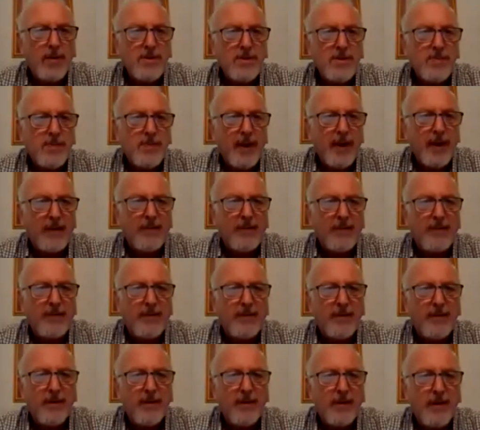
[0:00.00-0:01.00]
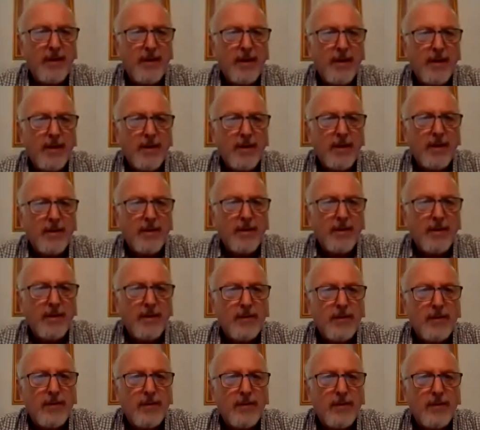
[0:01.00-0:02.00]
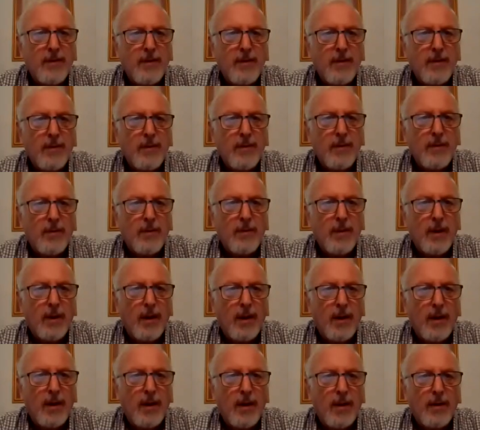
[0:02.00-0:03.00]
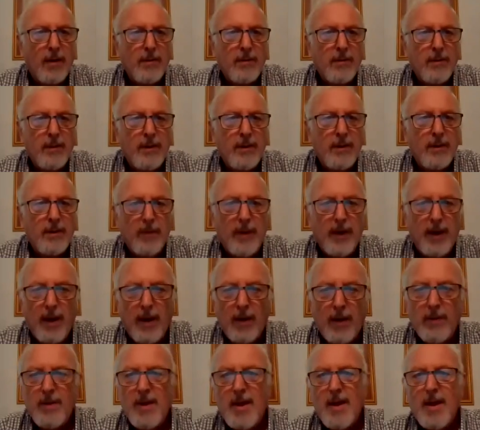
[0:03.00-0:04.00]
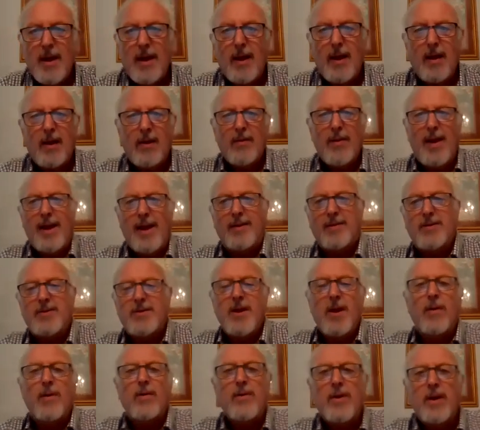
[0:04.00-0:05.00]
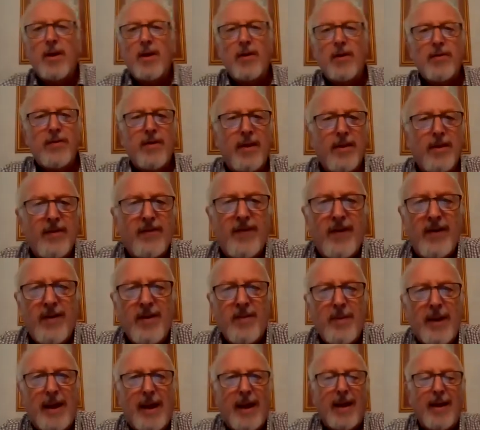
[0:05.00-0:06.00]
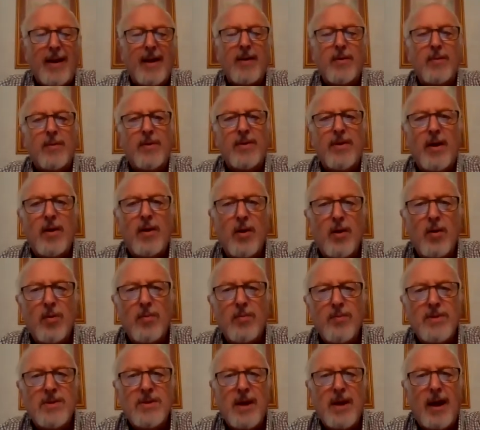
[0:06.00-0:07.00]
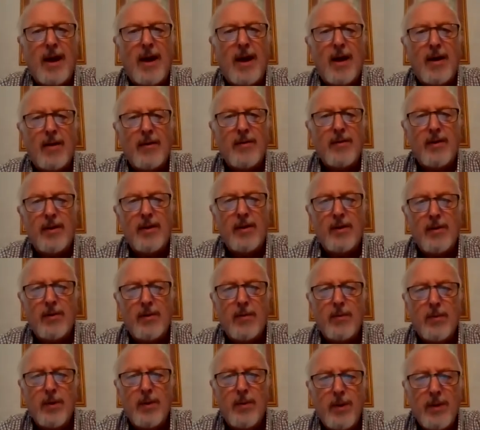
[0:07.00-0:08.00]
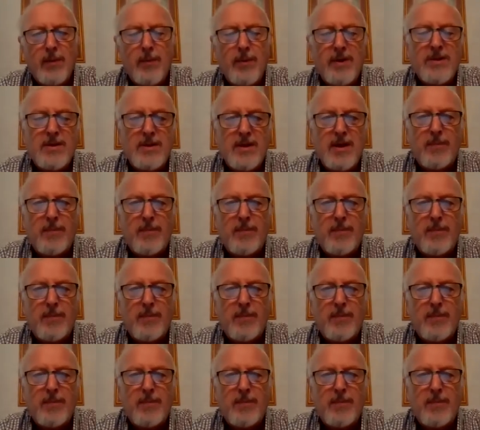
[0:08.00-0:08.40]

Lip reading: space. So here we go. All right, so in the very beginning with homes, when we see